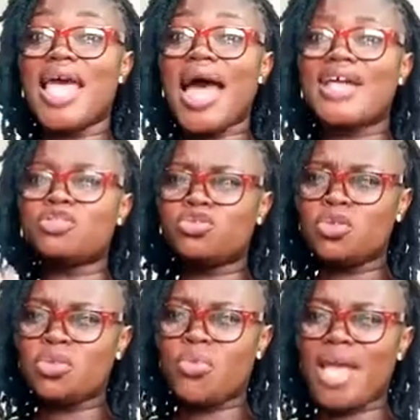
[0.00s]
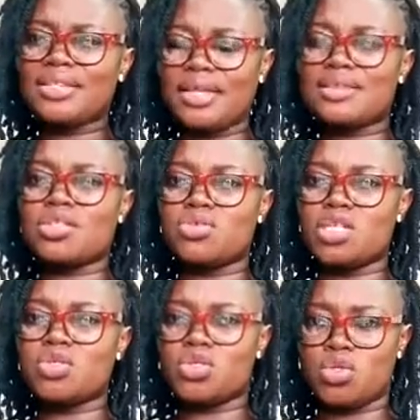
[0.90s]
and do the right things you
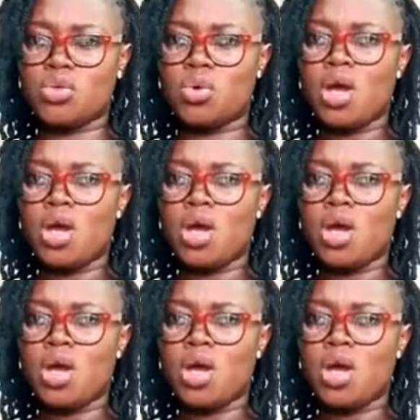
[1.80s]
need to do,